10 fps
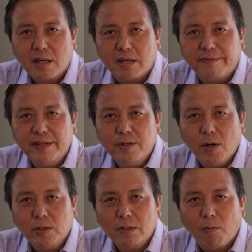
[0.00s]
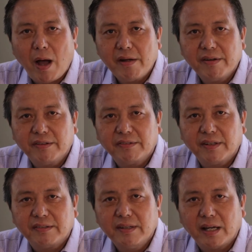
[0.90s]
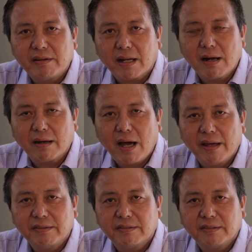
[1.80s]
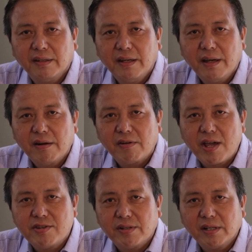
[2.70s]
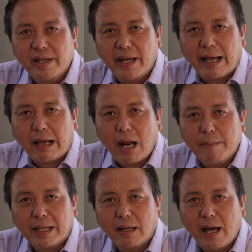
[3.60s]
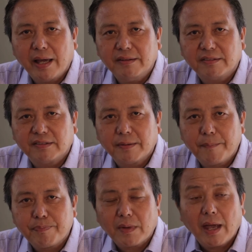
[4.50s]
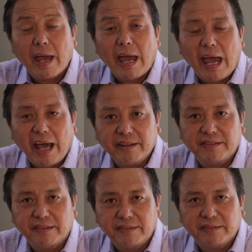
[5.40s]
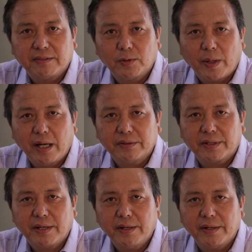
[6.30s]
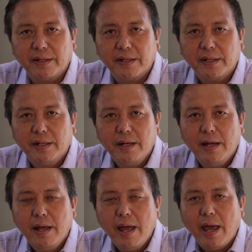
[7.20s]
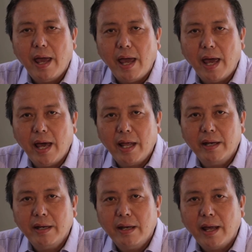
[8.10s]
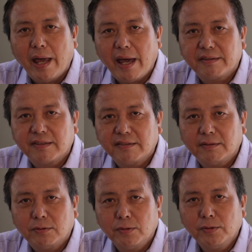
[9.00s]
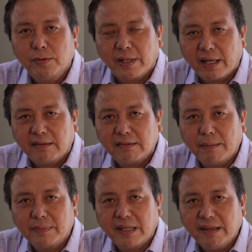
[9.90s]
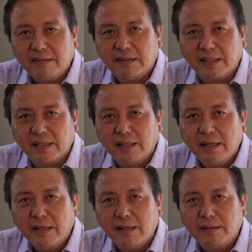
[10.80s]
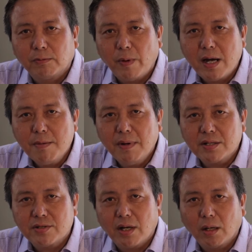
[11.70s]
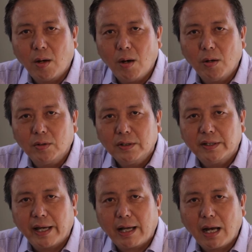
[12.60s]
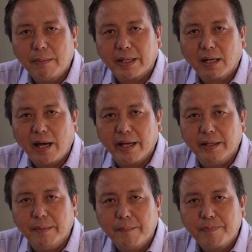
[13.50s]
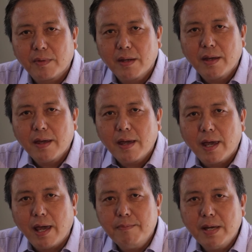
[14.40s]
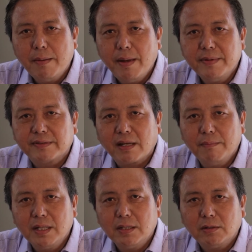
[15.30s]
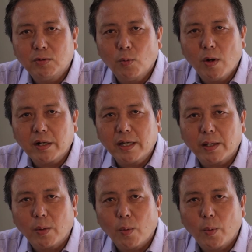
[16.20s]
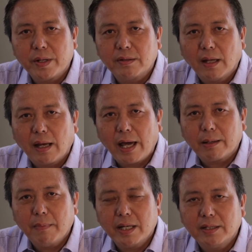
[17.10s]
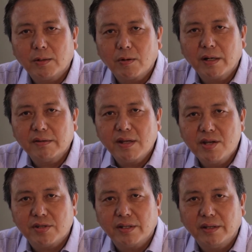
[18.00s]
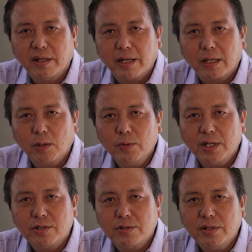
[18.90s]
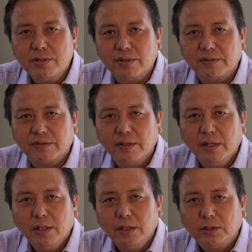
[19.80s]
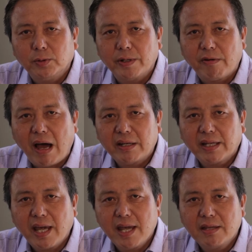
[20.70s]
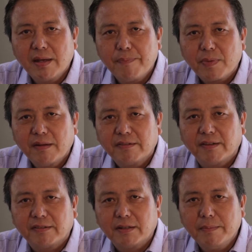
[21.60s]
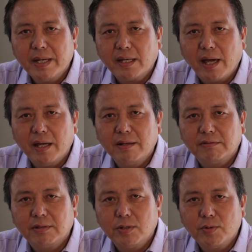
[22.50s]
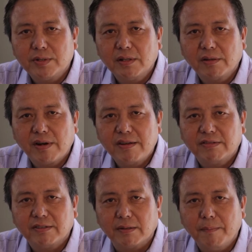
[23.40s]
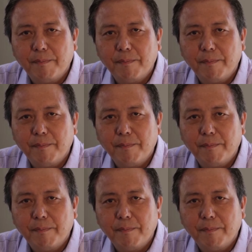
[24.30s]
Even though the virus does not recognize racial and economic lines, access to health care and access to get some testing is very much along the economic line. MBMM is committed to working with like-minded organizations, including churches, to eradicate systemic and institutional racism.